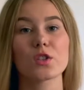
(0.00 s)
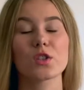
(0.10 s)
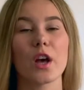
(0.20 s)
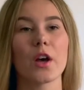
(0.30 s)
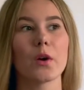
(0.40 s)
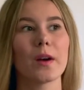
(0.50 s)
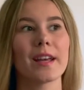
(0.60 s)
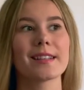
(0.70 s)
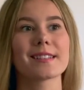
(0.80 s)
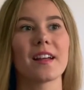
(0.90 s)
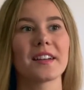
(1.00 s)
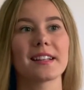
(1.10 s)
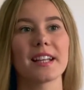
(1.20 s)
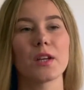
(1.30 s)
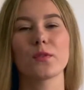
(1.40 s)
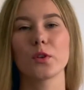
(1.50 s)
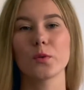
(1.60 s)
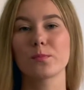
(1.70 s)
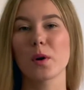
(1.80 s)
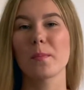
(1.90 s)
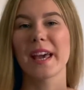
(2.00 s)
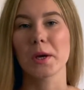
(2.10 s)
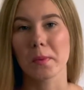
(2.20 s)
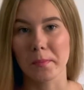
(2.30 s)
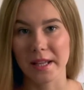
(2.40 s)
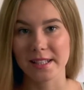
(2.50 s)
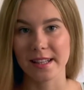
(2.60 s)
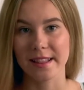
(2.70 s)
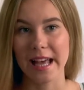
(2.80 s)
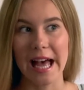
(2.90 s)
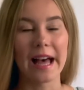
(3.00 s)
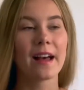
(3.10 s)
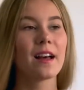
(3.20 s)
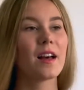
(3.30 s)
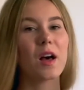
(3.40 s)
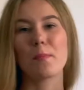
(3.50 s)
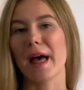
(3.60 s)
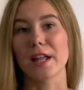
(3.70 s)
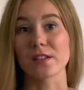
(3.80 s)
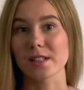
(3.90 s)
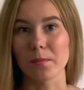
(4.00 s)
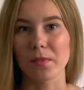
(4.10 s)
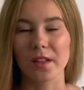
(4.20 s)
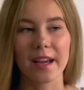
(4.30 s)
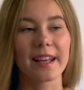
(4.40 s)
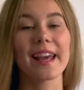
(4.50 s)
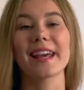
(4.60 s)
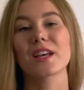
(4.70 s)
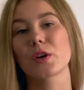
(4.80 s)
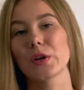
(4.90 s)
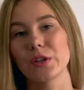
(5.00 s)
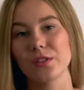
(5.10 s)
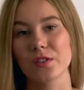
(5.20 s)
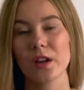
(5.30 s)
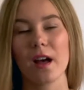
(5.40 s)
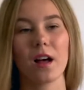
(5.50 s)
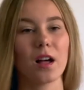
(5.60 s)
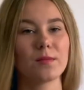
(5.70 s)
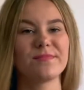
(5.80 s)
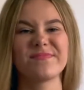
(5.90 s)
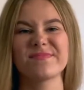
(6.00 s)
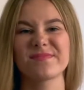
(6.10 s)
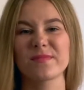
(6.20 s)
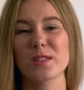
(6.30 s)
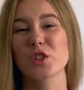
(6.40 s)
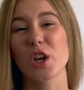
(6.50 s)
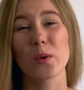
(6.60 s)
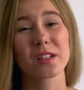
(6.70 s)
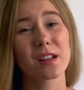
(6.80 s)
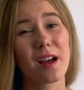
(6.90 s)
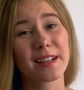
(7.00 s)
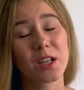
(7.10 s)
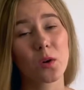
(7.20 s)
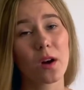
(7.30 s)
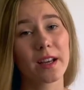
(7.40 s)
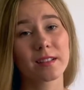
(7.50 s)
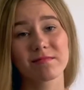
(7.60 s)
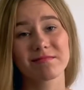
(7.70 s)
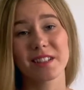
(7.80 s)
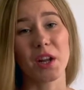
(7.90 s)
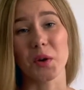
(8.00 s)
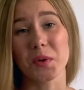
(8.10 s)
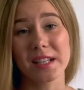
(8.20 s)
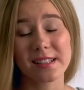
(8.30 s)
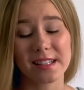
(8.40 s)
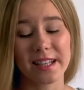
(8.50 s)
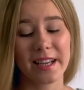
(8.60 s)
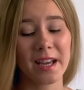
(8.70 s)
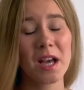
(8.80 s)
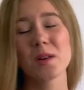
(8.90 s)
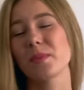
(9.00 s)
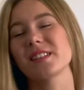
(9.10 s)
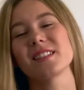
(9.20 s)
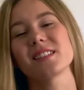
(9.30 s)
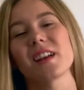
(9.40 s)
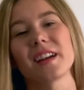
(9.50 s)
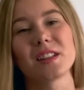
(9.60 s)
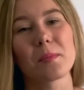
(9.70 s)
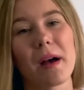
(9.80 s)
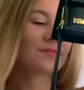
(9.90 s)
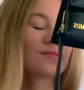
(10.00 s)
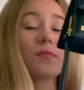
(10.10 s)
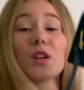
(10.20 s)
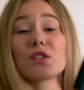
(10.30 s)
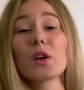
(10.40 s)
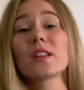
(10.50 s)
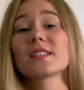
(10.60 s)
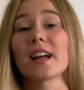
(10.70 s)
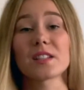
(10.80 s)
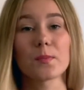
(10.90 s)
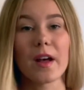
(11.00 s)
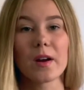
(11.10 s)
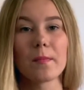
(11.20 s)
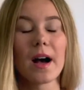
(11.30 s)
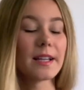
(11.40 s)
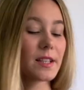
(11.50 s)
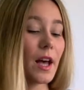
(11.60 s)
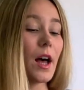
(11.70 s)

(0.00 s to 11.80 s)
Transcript: so it is likely if you put makeup and bits in there, a pen or something, it could show on the lining quite, you know, easily, but it's inside the bag. And so there's that to bear in mind.